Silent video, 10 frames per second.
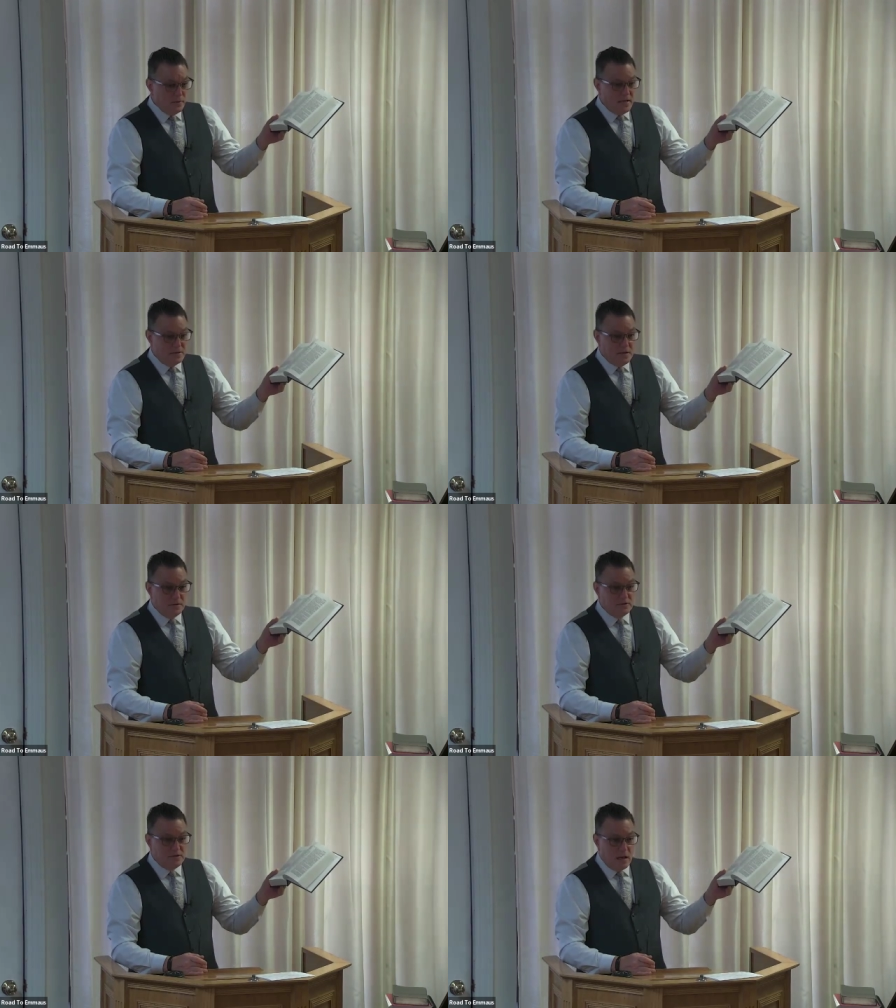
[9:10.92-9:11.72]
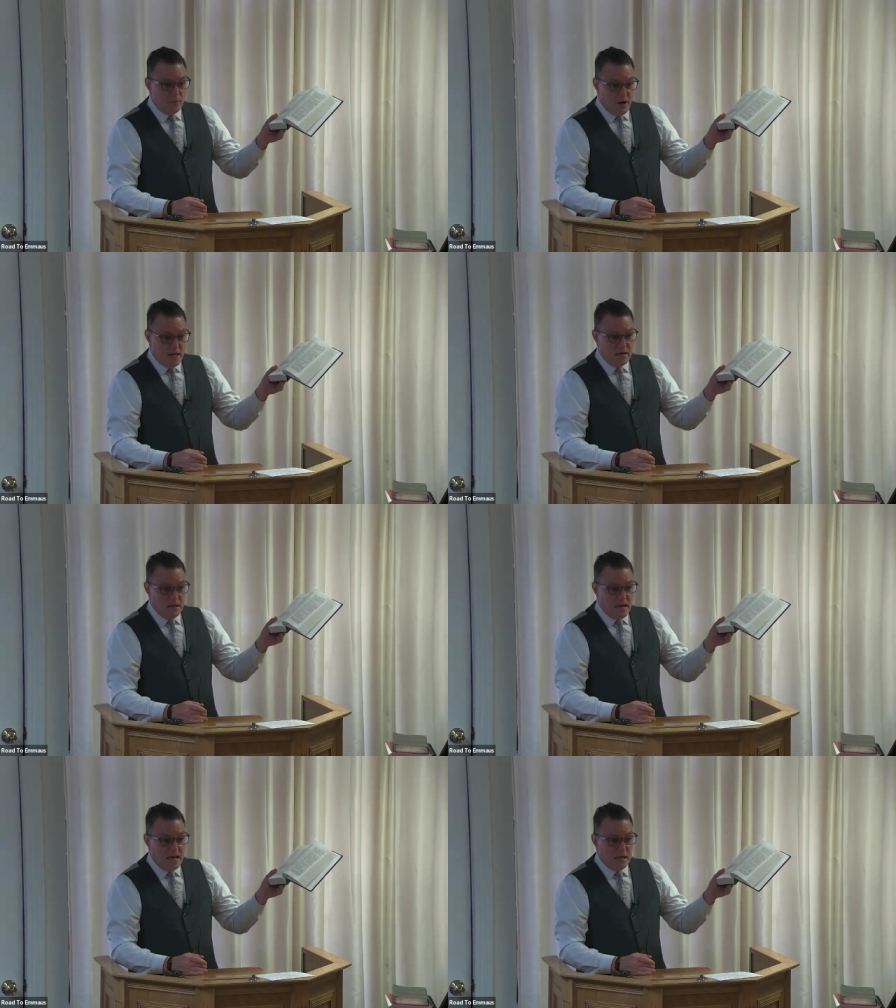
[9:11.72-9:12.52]
They still celebrate
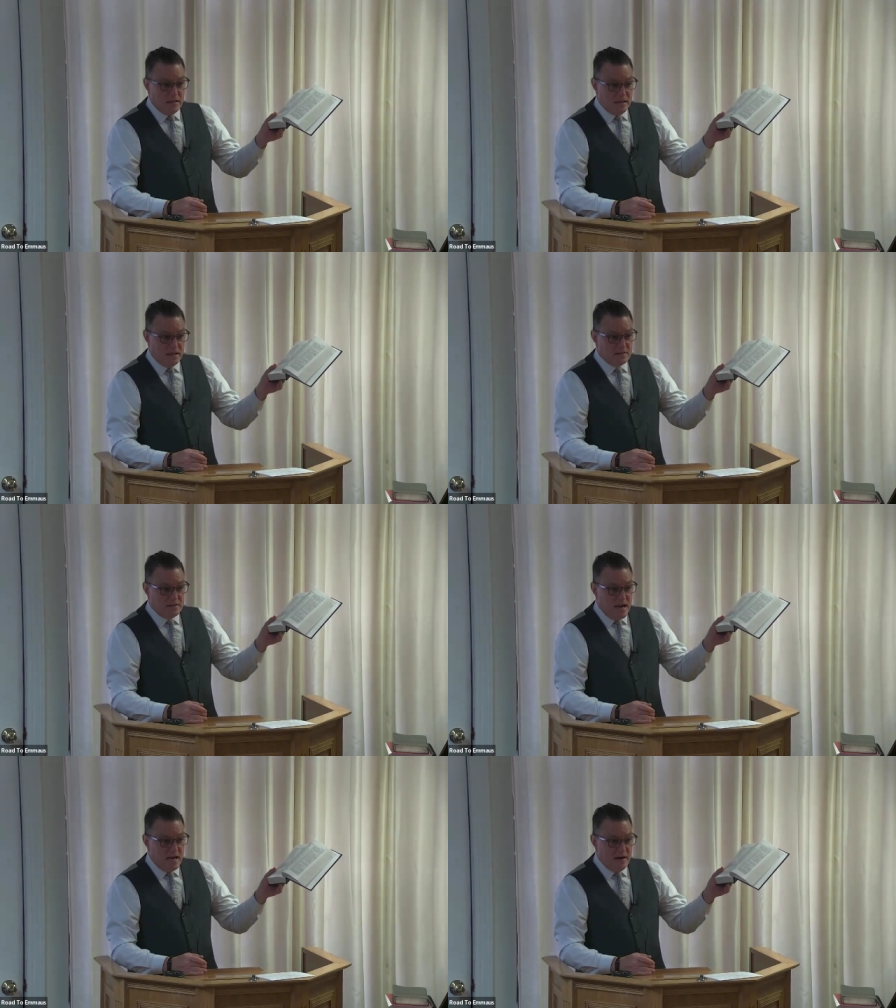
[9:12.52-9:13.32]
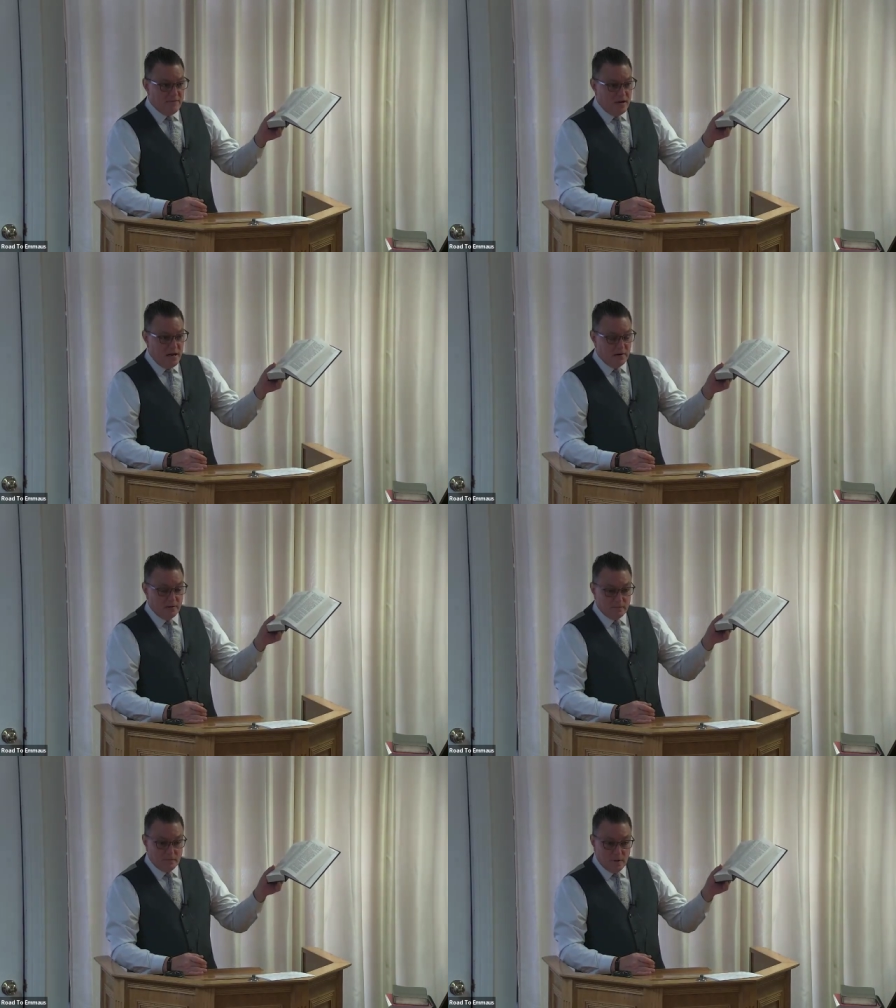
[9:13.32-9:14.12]
it in England to this day every
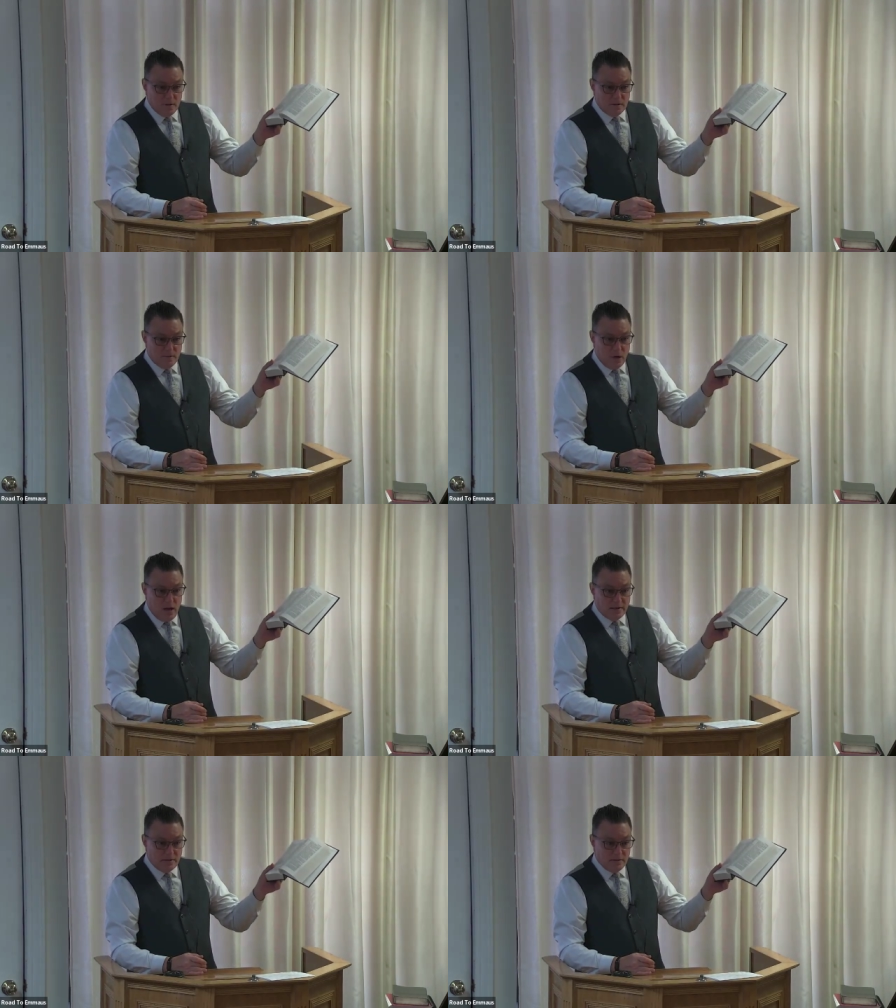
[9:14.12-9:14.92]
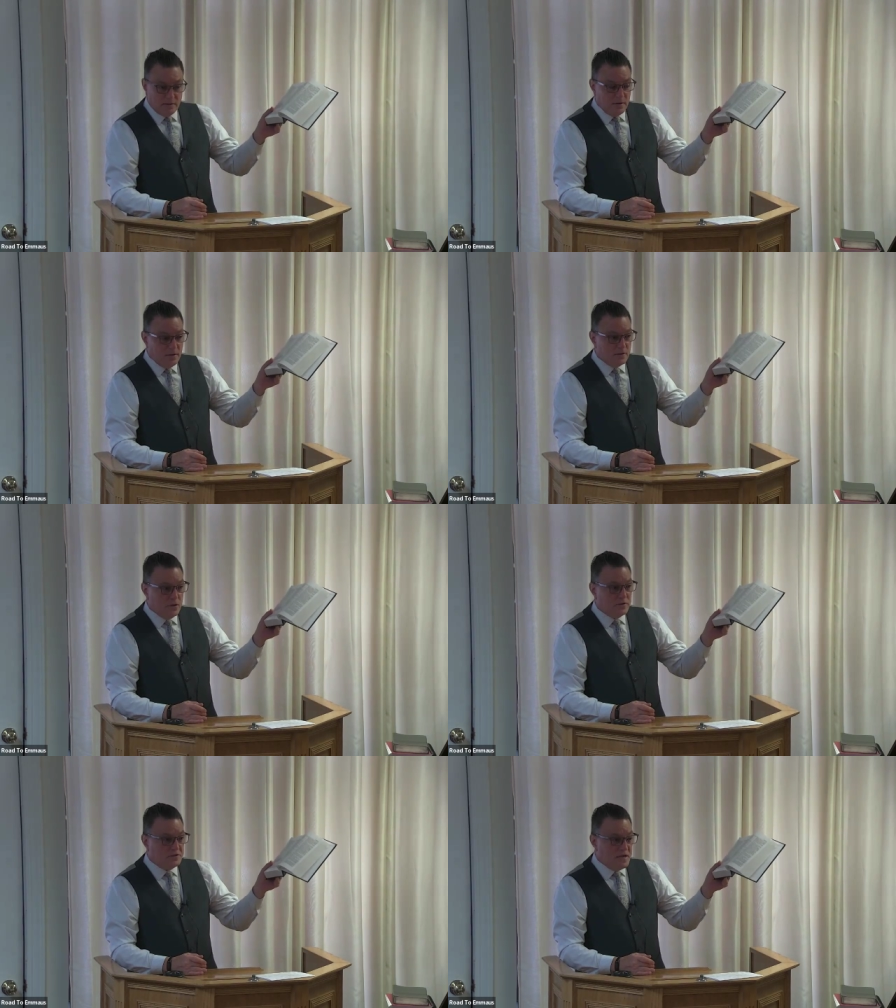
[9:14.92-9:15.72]
year, the plot
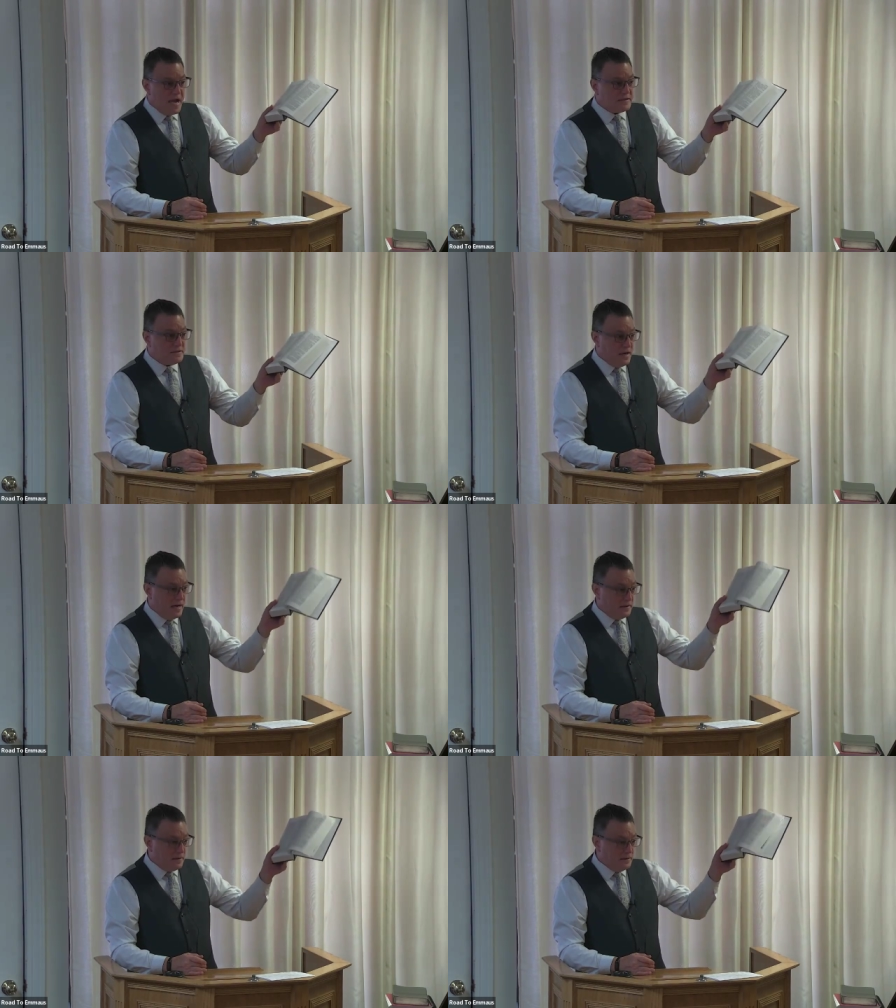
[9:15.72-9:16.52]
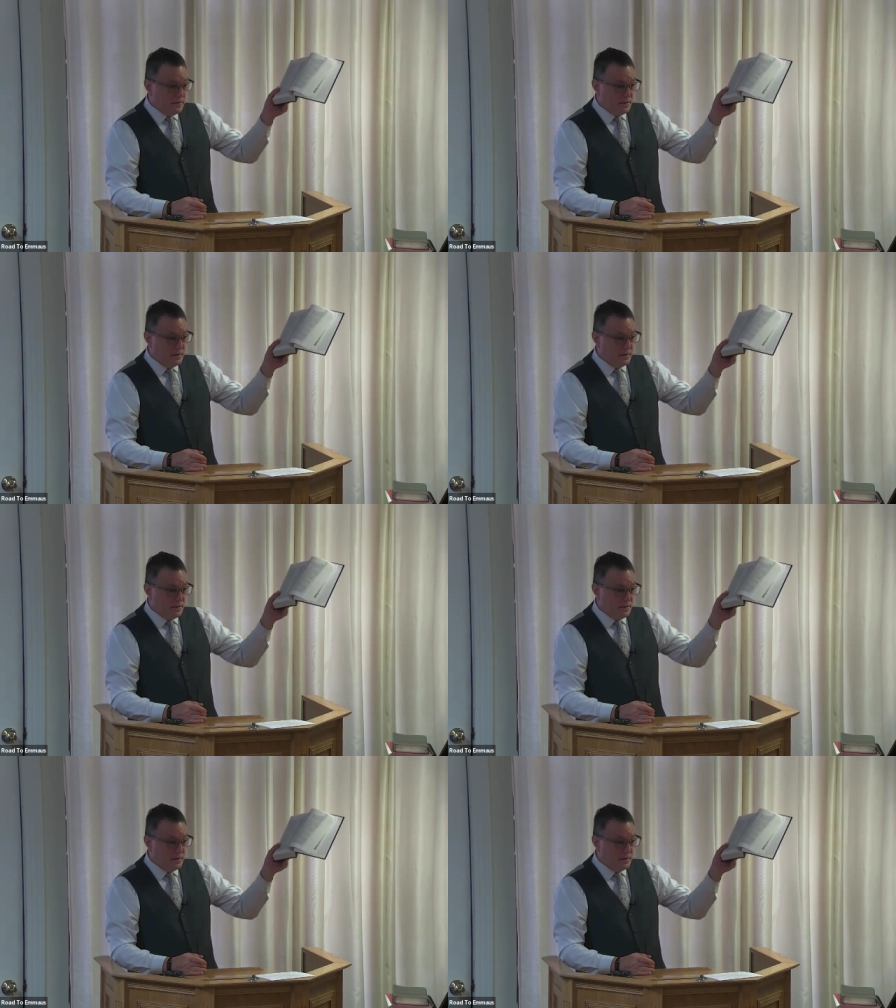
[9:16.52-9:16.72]
to assassinate